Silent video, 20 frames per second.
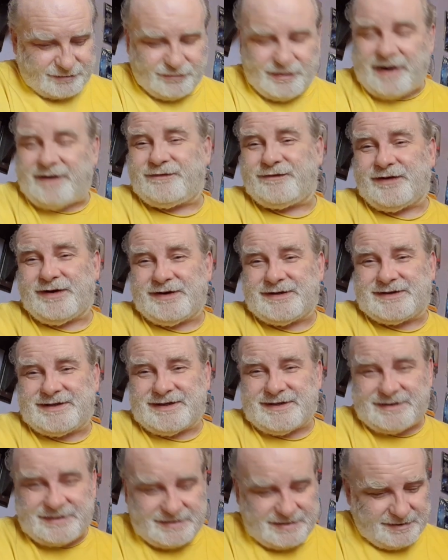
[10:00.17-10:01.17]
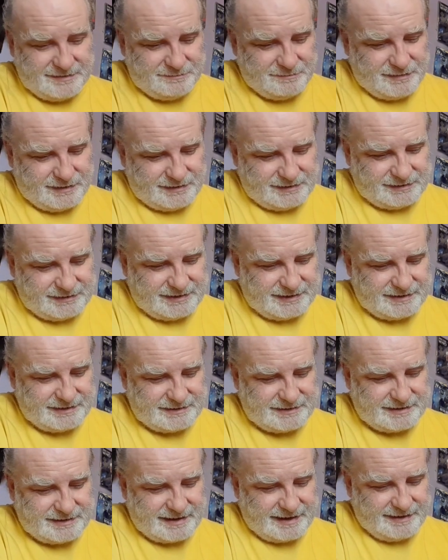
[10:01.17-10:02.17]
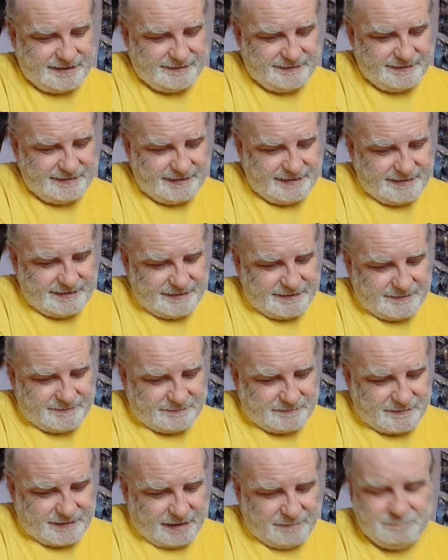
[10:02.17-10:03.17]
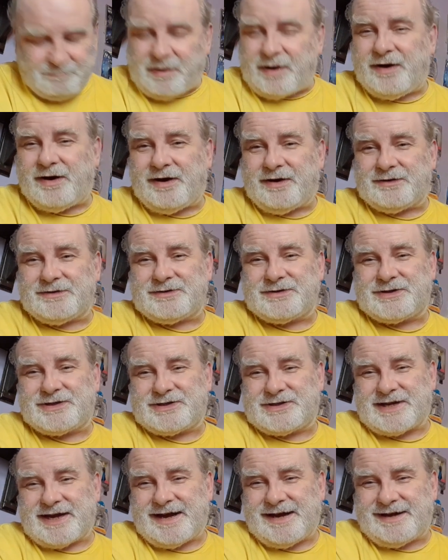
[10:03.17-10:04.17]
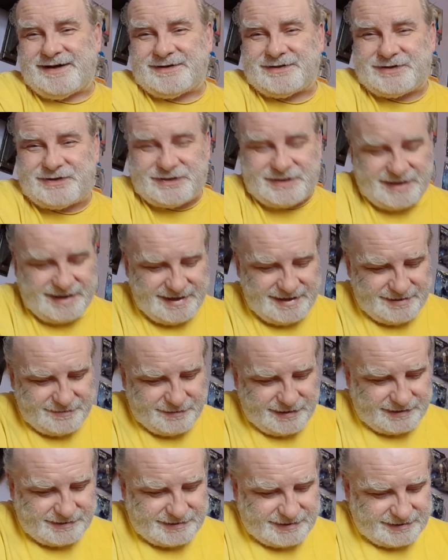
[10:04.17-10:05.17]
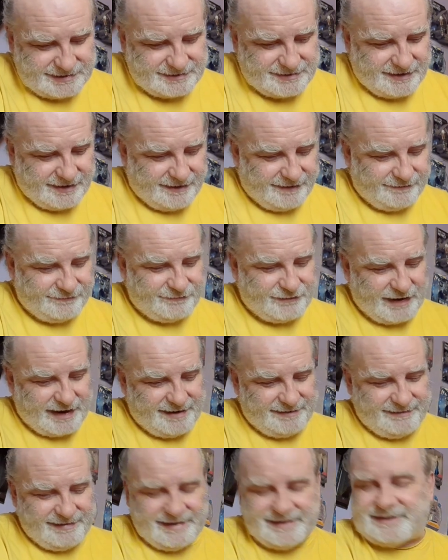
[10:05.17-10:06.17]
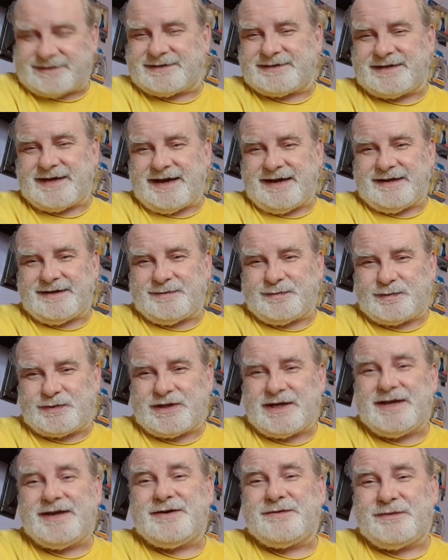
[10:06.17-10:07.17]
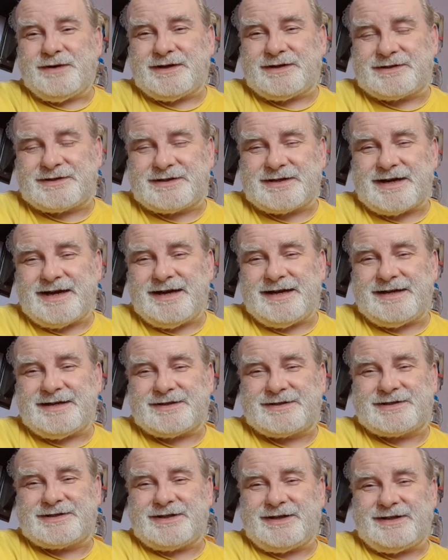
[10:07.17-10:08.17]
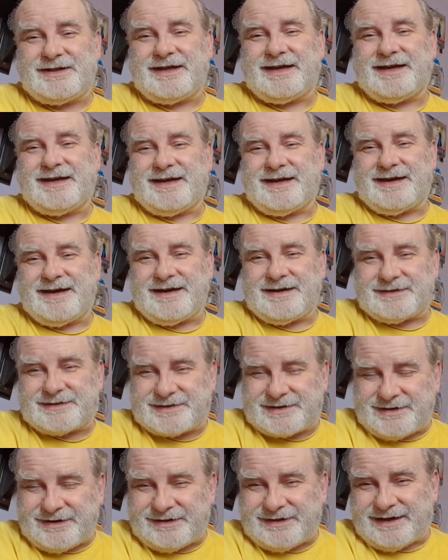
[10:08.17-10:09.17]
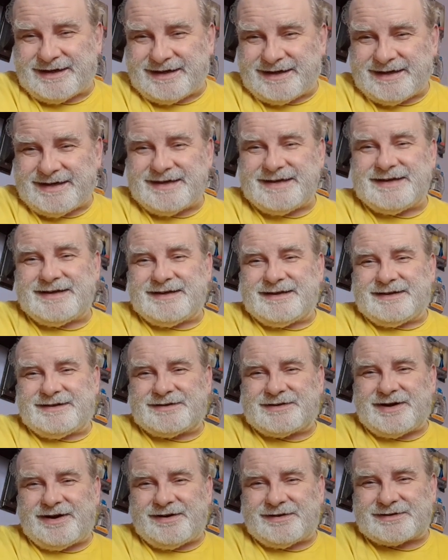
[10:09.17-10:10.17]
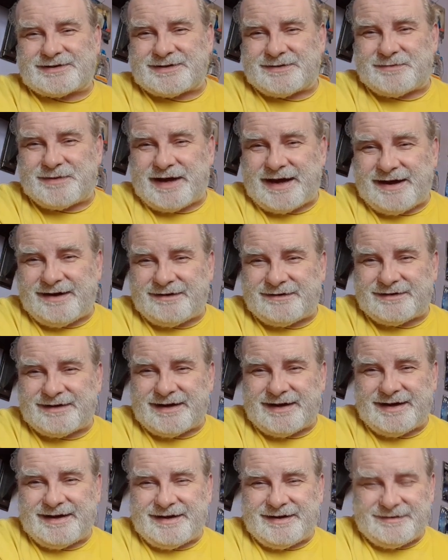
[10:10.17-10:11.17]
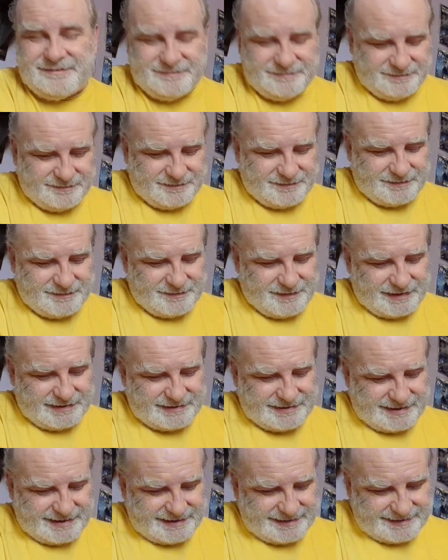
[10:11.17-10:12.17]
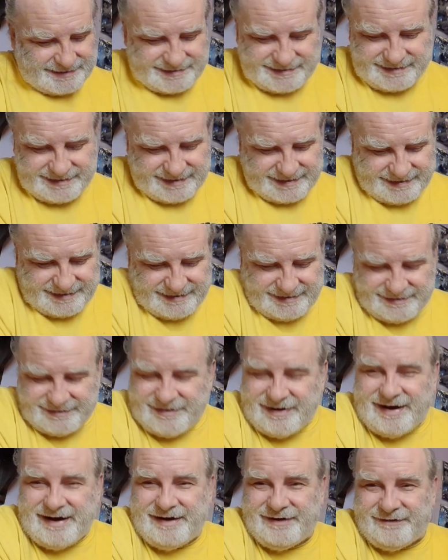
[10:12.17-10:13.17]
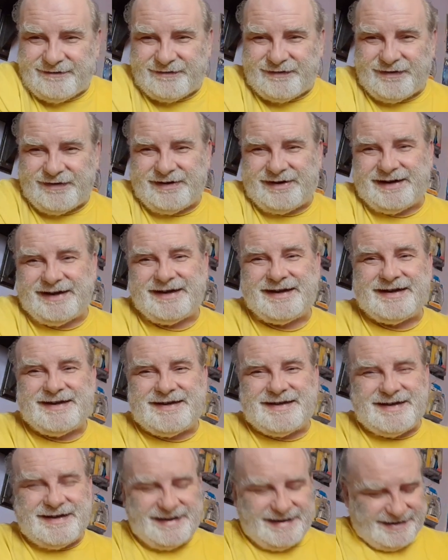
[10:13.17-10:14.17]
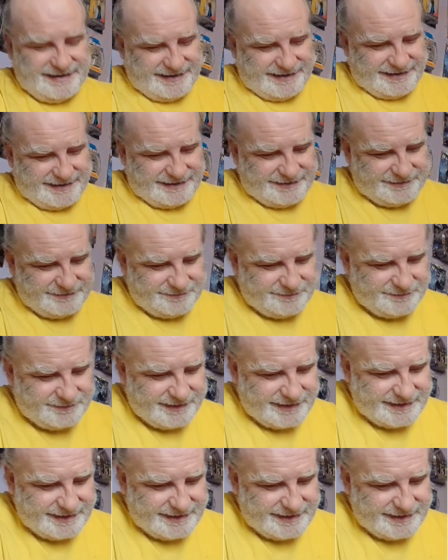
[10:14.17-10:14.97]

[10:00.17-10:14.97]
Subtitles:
references to Mulder's porn stash, which he's got on various tapes, which Scully talks about. which is quite funny. But